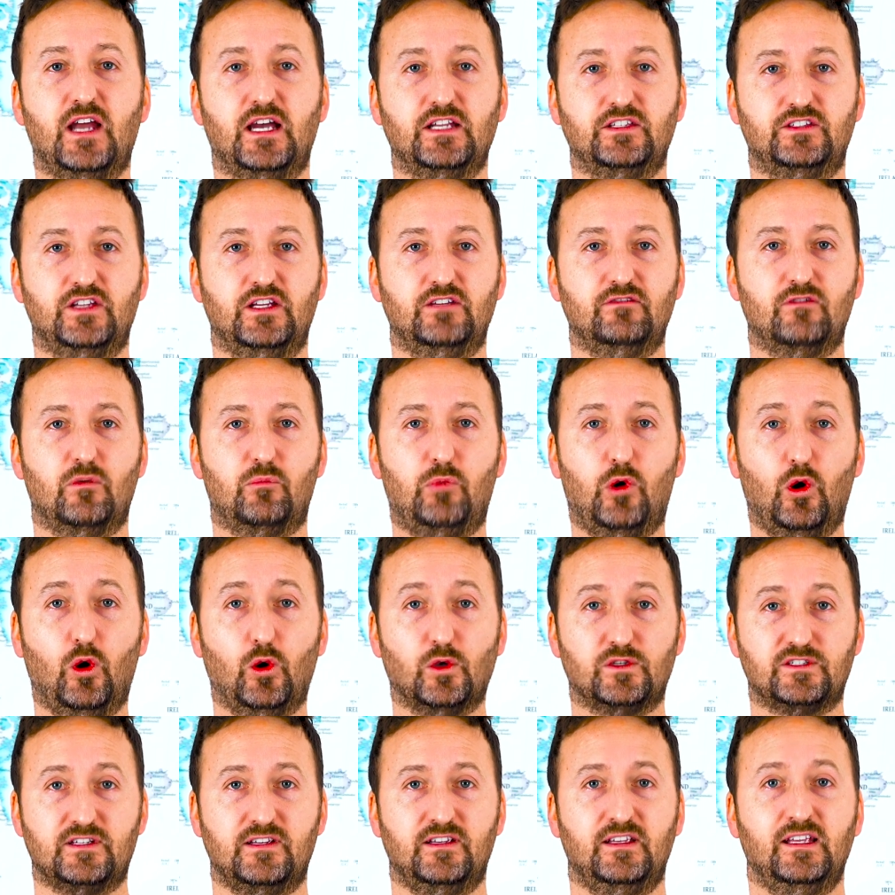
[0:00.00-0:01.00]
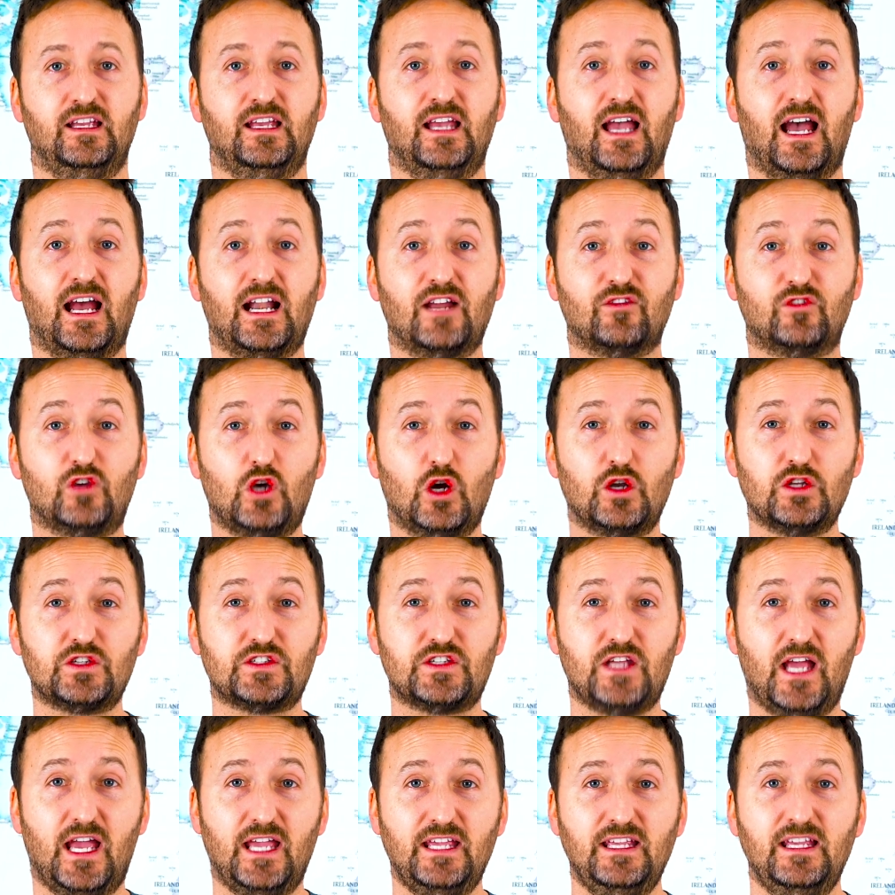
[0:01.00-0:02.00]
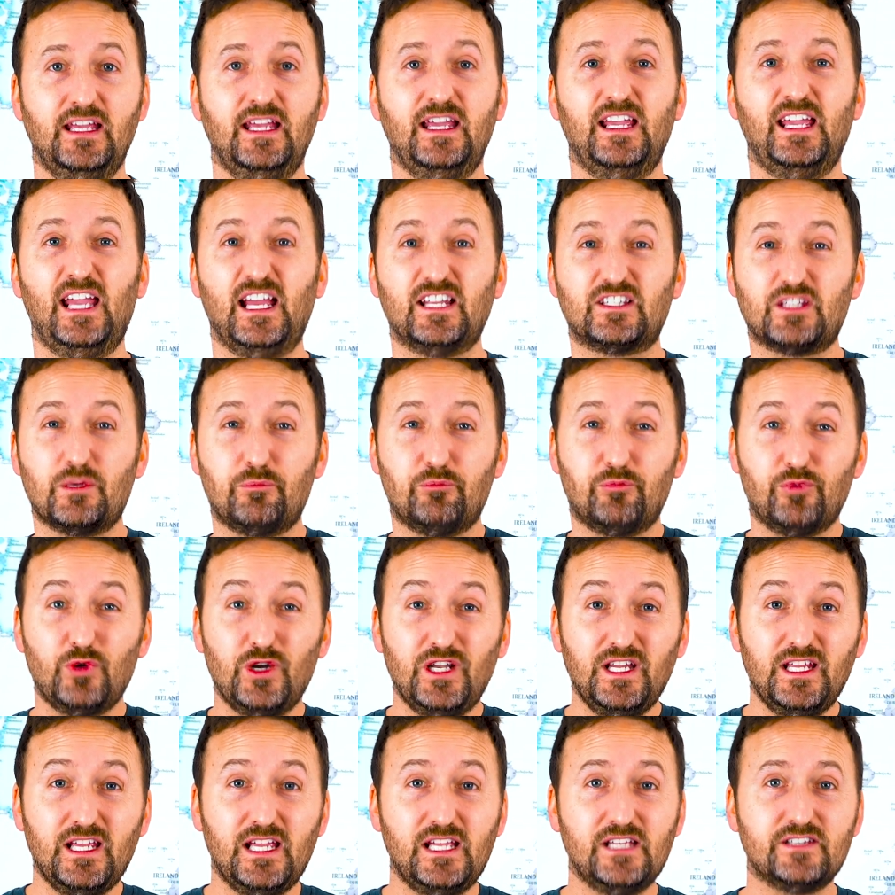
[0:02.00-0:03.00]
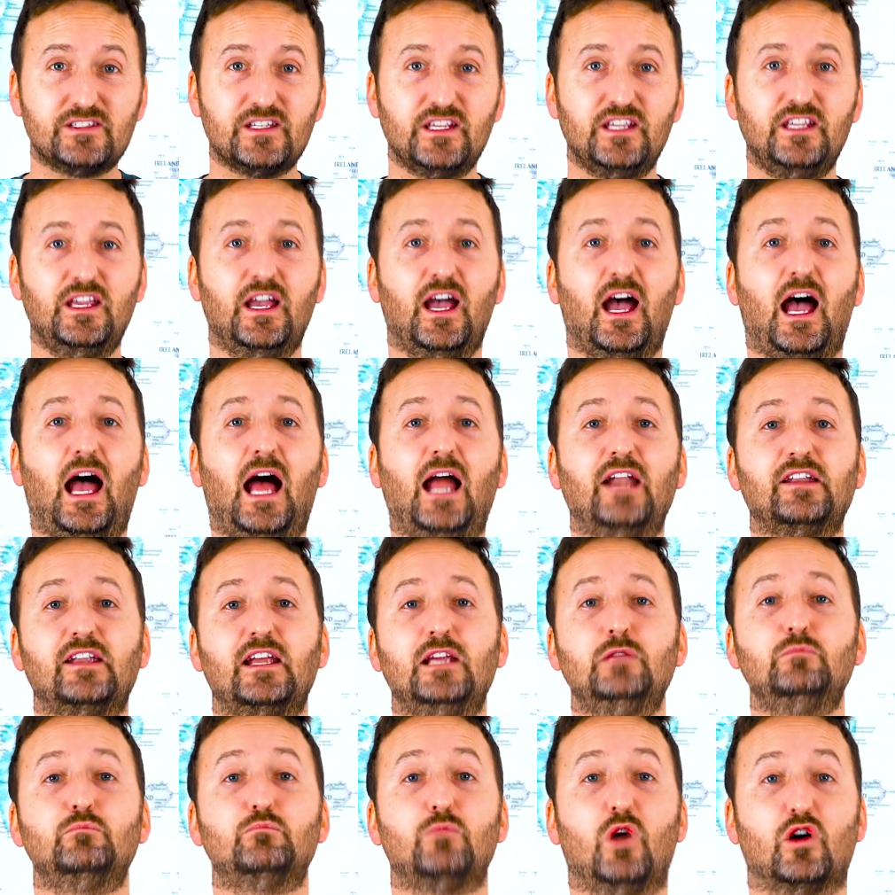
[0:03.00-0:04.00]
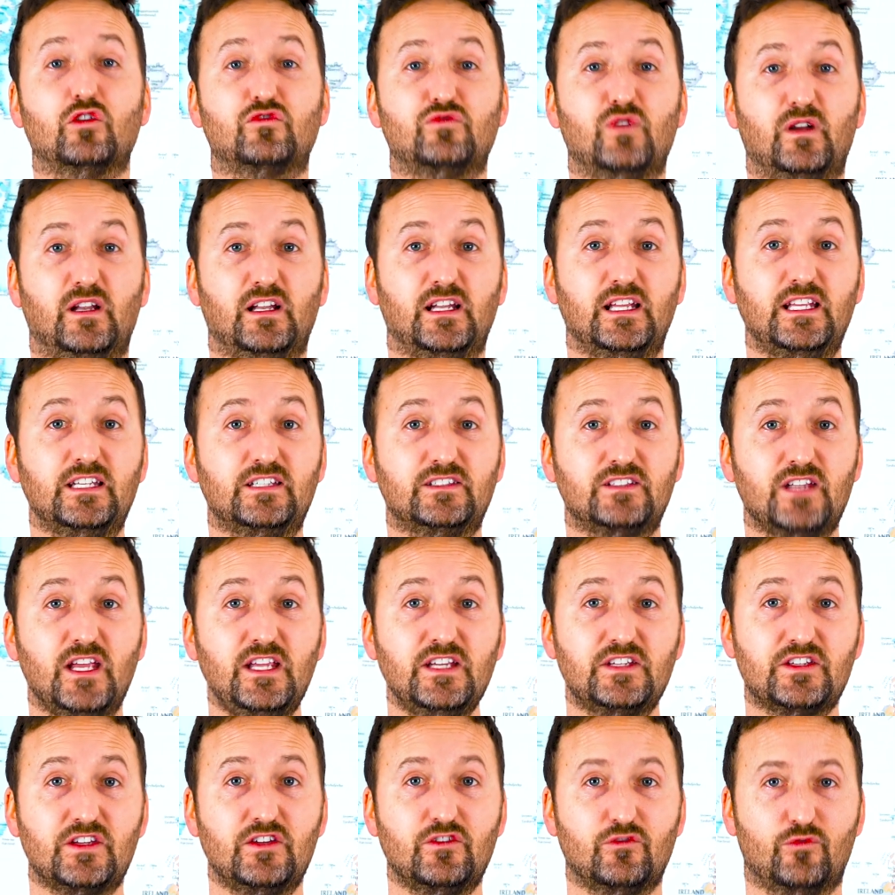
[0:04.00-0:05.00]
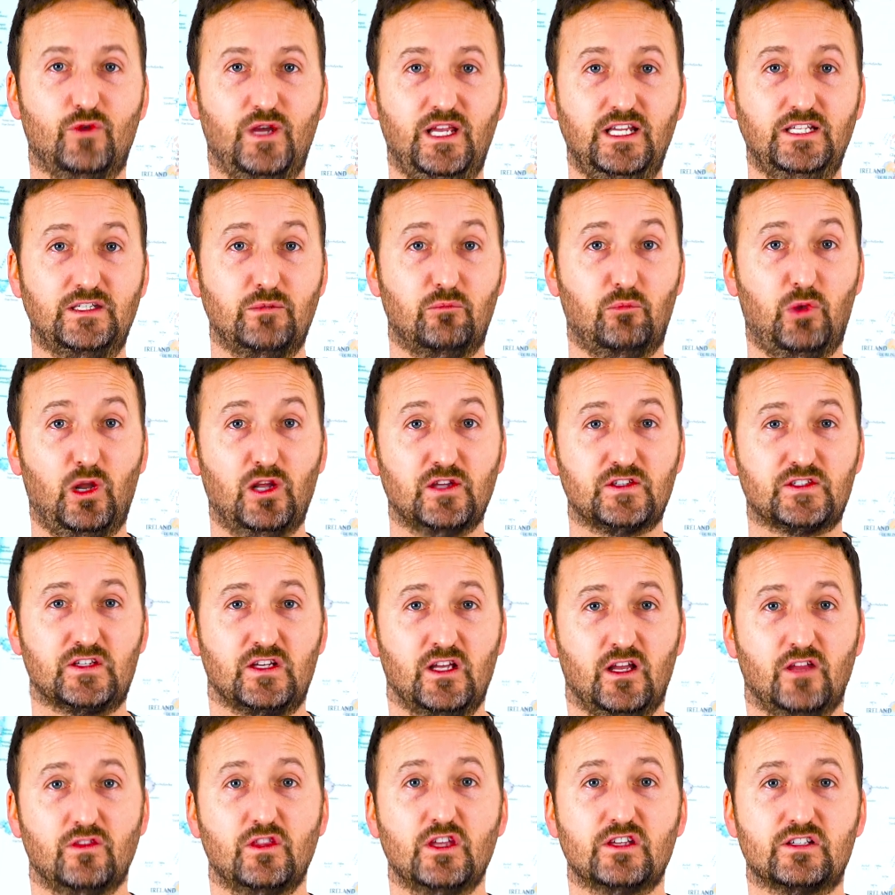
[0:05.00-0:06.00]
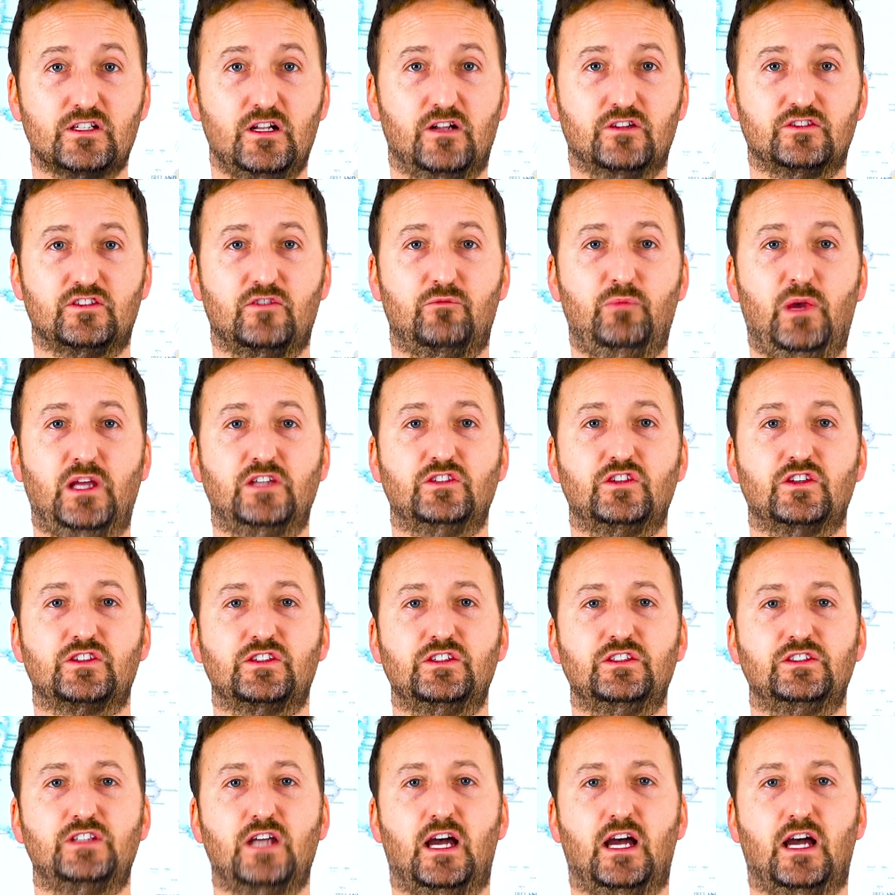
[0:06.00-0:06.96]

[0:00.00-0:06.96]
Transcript: nineteen report, and I've got to say, it's a pretty easy and a moderately decent read, plus there's lots of pictures and